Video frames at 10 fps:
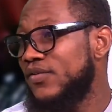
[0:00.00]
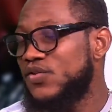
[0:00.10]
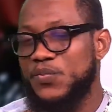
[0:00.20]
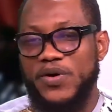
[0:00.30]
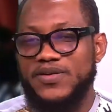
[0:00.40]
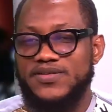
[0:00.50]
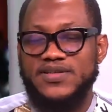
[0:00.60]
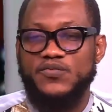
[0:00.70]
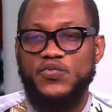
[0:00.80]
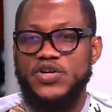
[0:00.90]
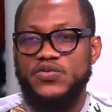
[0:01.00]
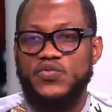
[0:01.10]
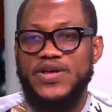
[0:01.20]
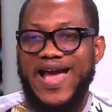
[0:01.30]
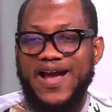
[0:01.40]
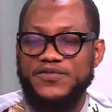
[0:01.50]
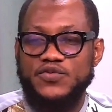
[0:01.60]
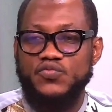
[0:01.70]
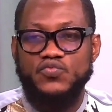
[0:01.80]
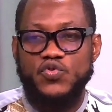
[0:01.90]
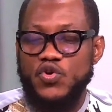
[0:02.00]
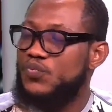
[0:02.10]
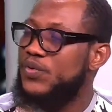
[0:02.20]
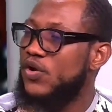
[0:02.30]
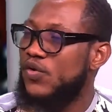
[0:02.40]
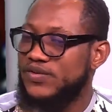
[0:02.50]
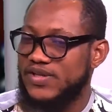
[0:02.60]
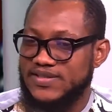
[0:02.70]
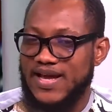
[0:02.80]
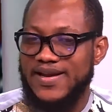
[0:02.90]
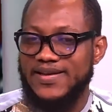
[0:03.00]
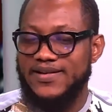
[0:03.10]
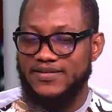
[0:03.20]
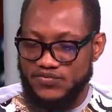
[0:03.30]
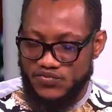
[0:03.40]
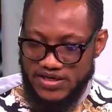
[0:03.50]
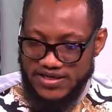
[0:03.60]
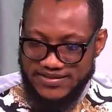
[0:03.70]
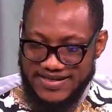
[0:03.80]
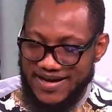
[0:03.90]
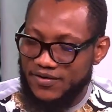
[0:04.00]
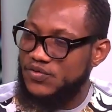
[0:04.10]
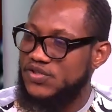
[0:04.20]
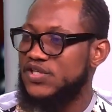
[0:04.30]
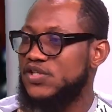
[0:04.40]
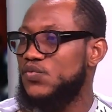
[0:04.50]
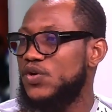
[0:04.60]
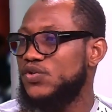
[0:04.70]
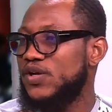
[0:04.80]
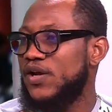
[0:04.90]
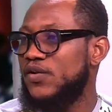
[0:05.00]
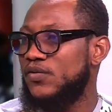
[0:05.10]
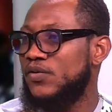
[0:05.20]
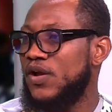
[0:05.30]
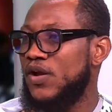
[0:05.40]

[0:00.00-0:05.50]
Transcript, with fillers: So, but we have to look beyond this and then really tackle the situation head on.